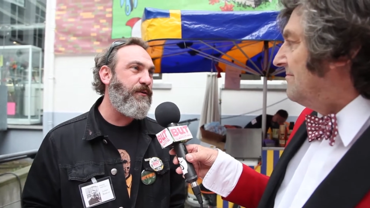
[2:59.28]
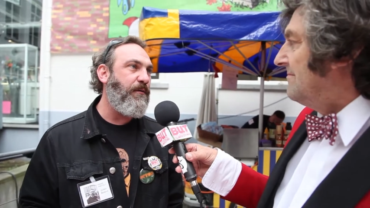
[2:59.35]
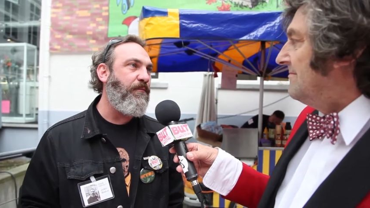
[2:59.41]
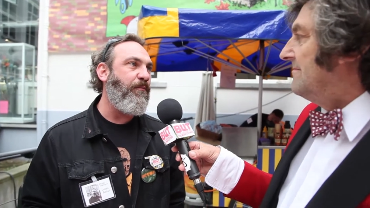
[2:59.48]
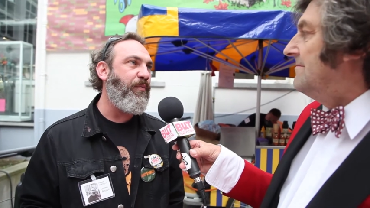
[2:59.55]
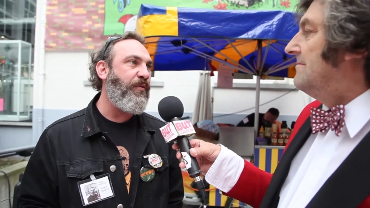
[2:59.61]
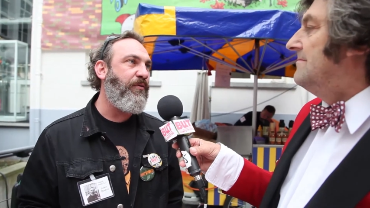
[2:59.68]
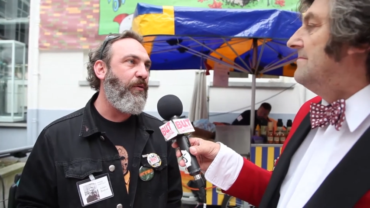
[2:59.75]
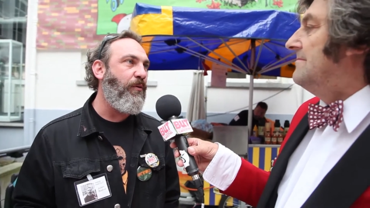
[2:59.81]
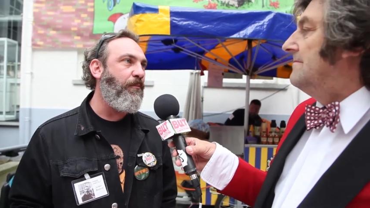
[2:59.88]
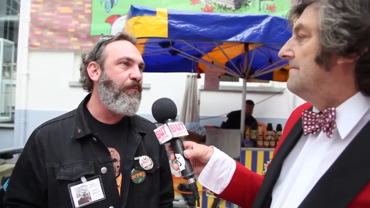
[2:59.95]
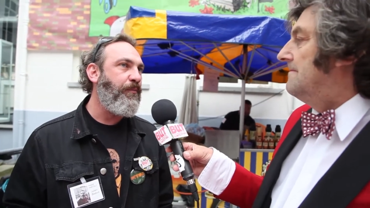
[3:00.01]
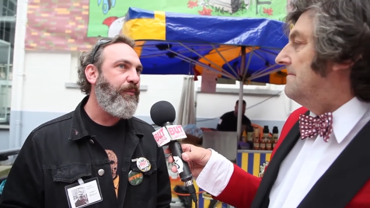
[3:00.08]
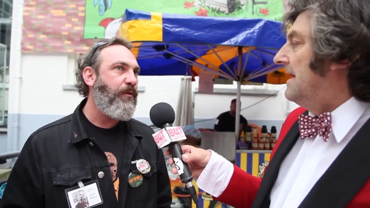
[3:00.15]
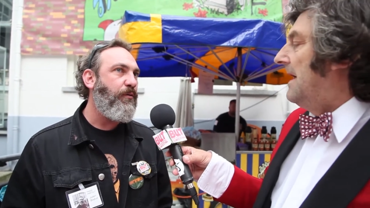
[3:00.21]
Speaker 1: Um, so
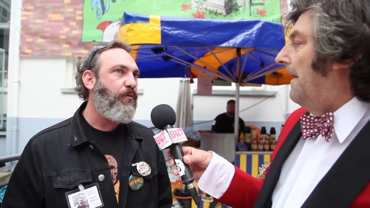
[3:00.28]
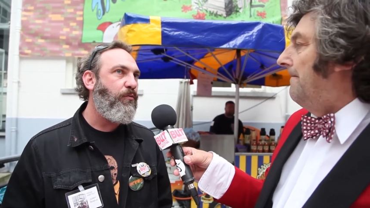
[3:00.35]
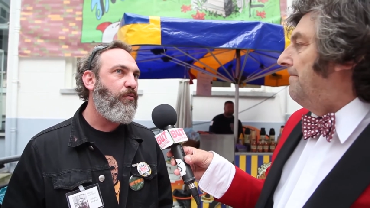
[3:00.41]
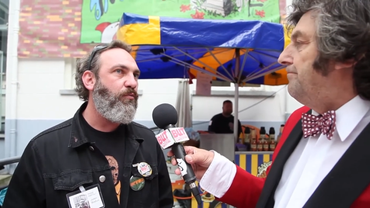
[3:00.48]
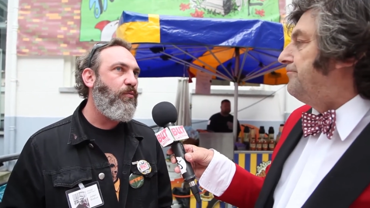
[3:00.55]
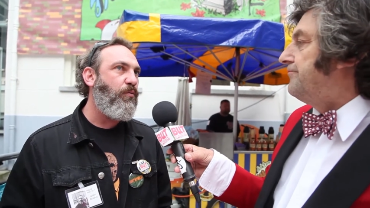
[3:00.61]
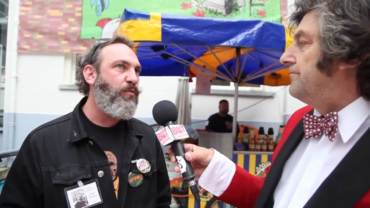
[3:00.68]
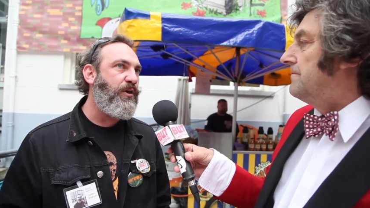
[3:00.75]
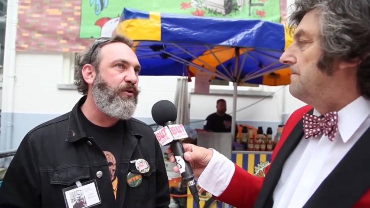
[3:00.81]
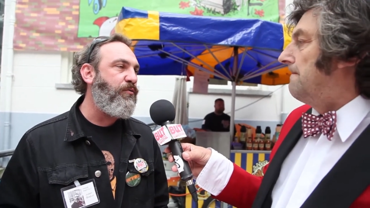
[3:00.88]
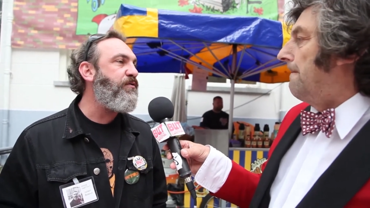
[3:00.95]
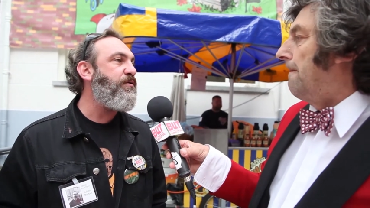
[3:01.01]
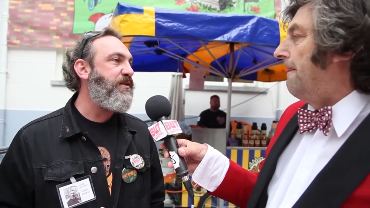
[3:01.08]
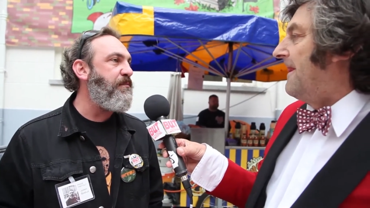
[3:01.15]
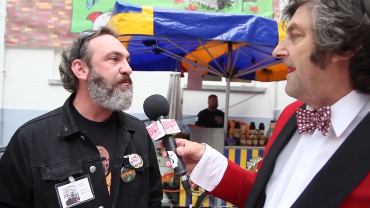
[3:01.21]
we do
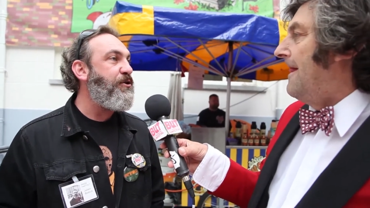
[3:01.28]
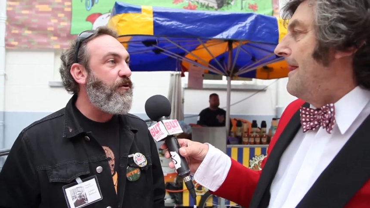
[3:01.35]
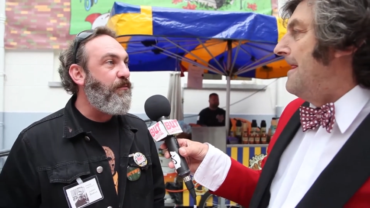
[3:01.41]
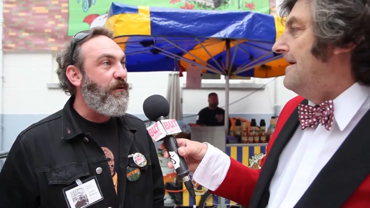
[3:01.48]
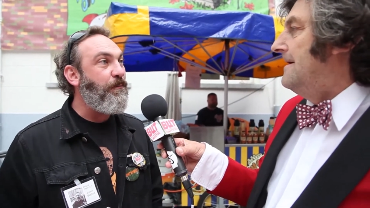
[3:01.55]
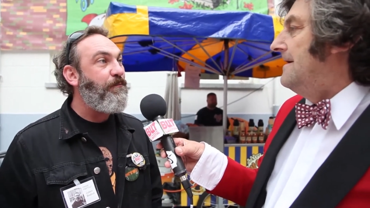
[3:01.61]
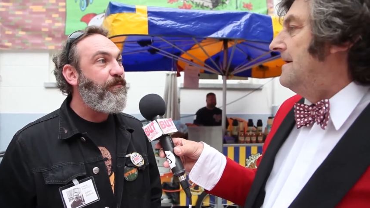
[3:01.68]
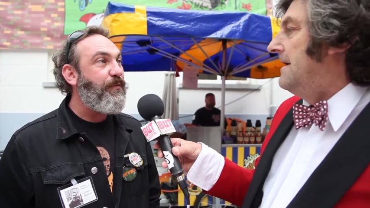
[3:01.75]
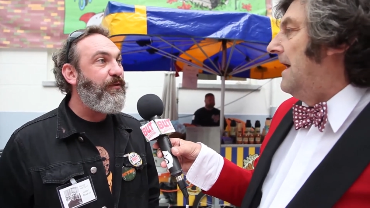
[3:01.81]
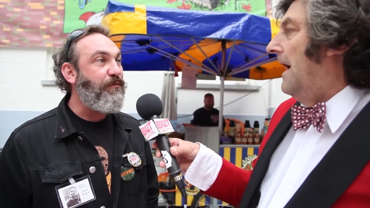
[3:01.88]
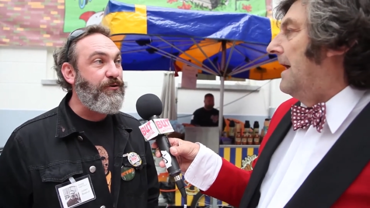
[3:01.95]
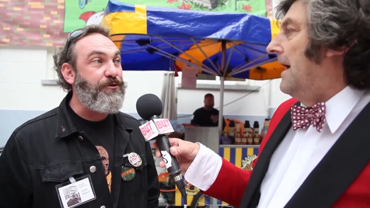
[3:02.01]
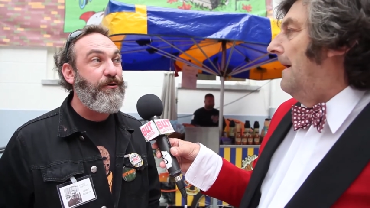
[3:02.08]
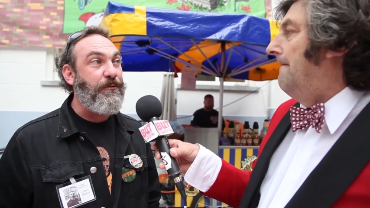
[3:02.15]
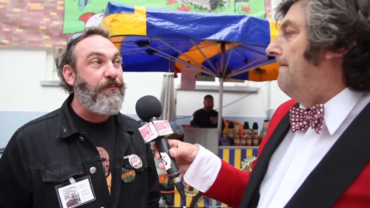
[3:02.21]
the same job, um, yeah. for
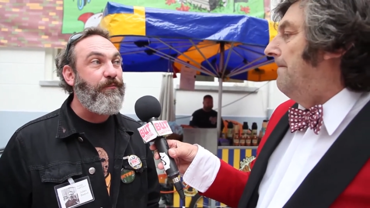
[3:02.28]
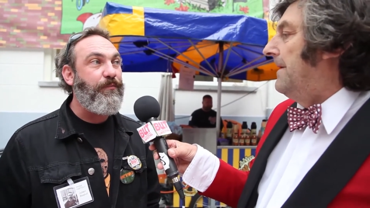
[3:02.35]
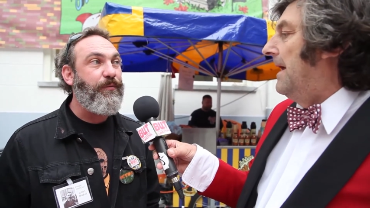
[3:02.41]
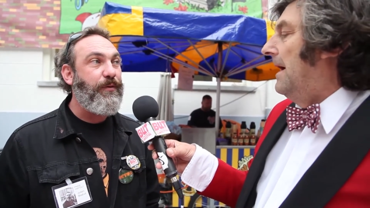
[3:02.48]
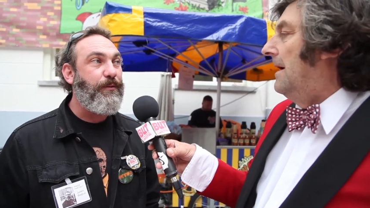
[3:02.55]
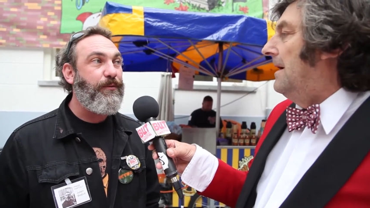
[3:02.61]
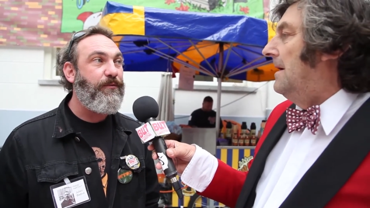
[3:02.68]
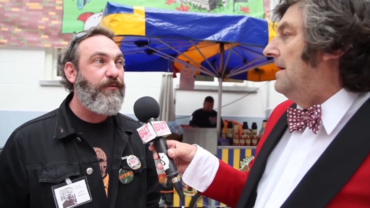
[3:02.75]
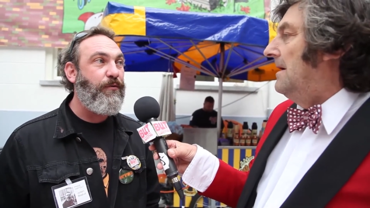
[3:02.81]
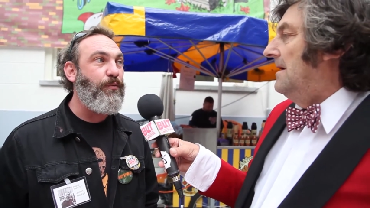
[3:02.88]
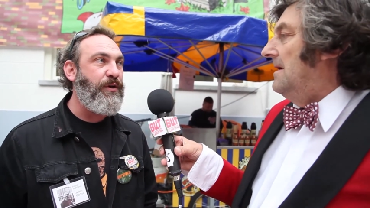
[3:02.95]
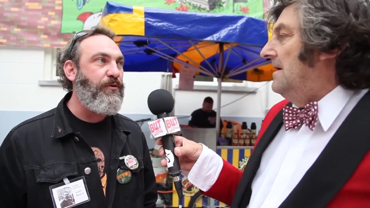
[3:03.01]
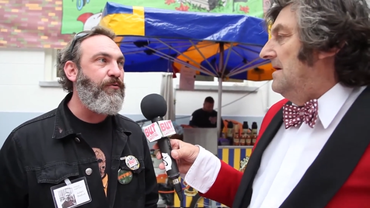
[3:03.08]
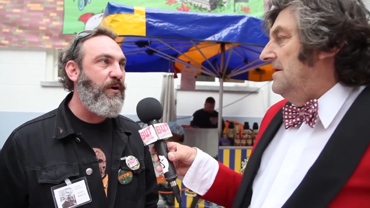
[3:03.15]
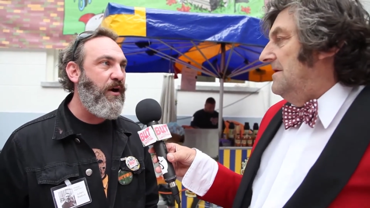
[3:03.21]
sure. Yeah. So we
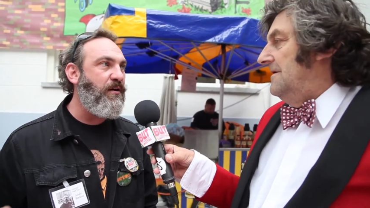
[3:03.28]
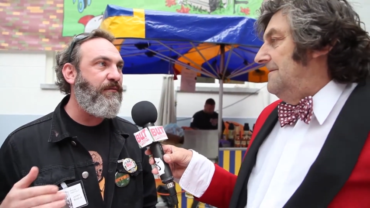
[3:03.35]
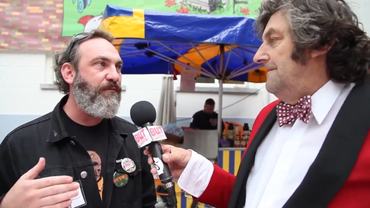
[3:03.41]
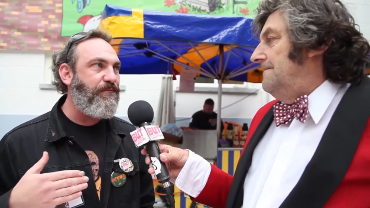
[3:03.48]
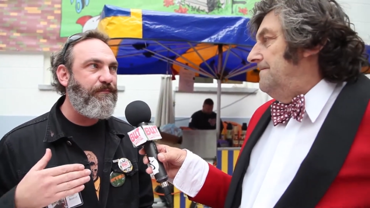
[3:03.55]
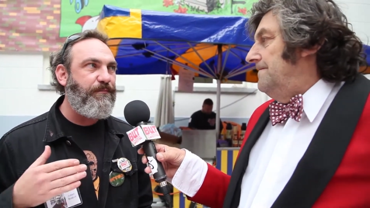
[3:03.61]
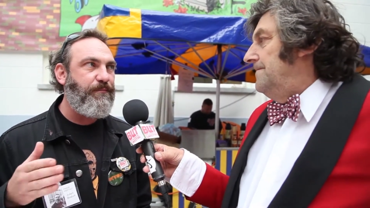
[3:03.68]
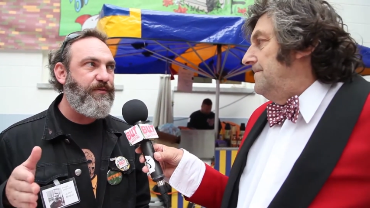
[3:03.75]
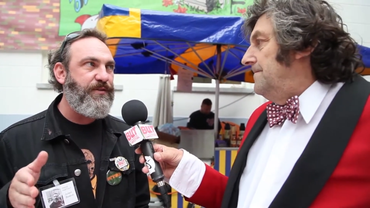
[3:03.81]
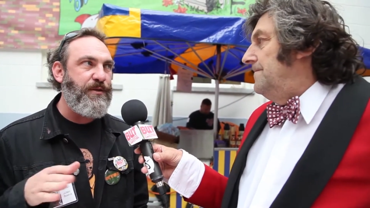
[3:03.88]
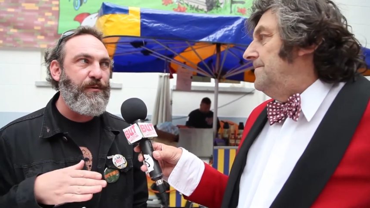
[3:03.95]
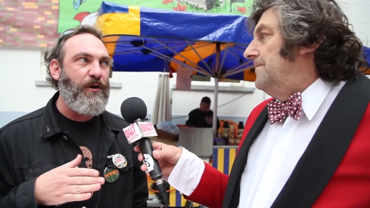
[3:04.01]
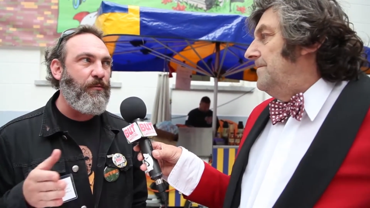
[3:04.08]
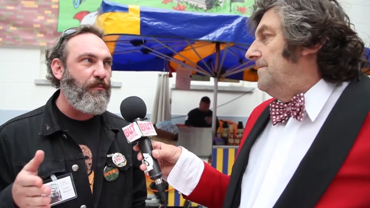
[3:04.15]
do have similar